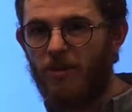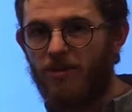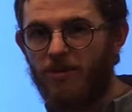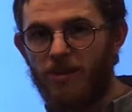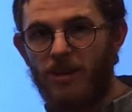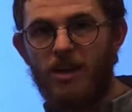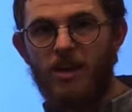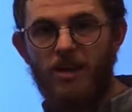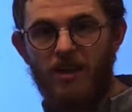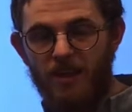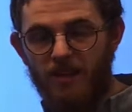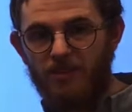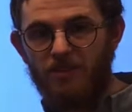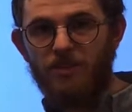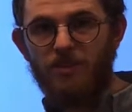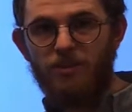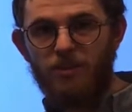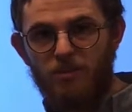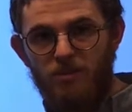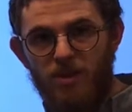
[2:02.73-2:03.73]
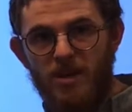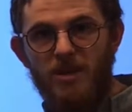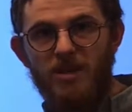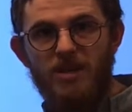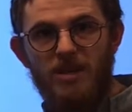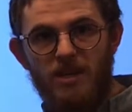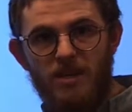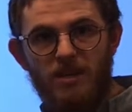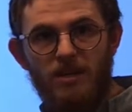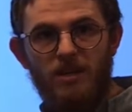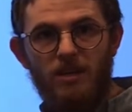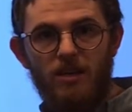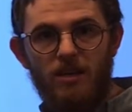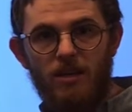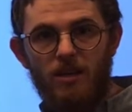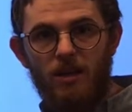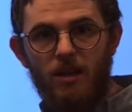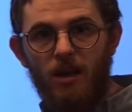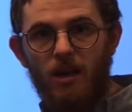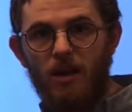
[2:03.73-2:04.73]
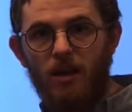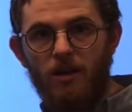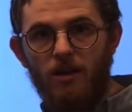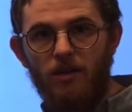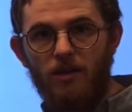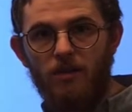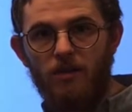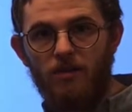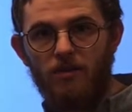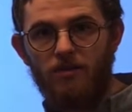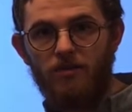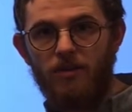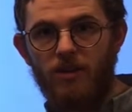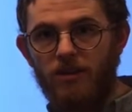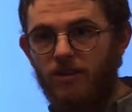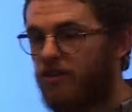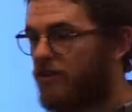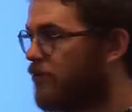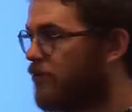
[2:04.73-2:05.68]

That's a dependent event